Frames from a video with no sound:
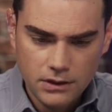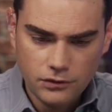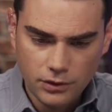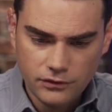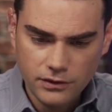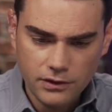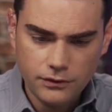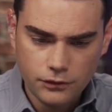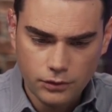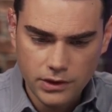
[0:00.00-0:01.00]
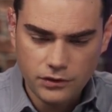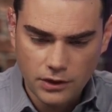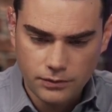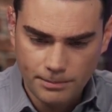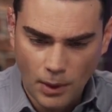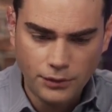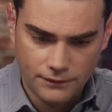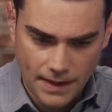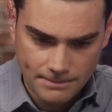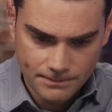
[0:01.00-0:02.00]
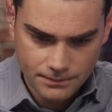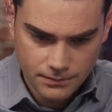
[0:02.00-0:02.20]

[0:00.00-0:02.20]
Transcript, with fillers: He showed a series of screenshots from both of them.